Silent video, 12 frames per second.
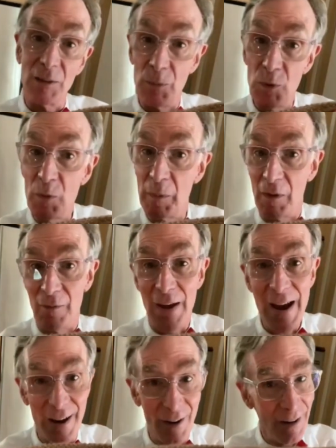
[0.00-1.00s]
the movement of
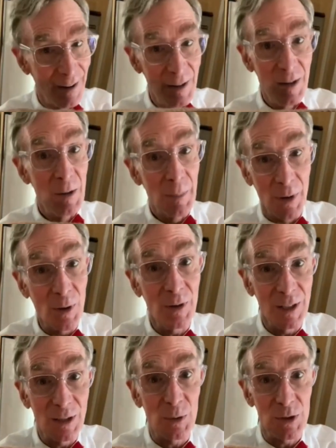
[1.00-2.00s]
air, but
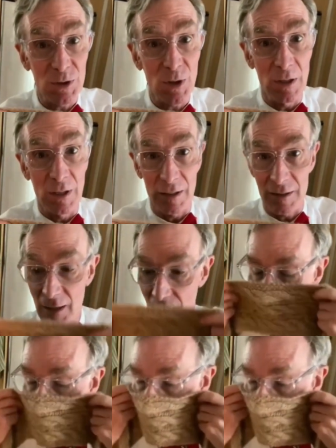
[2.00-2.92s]
only to a certain extent.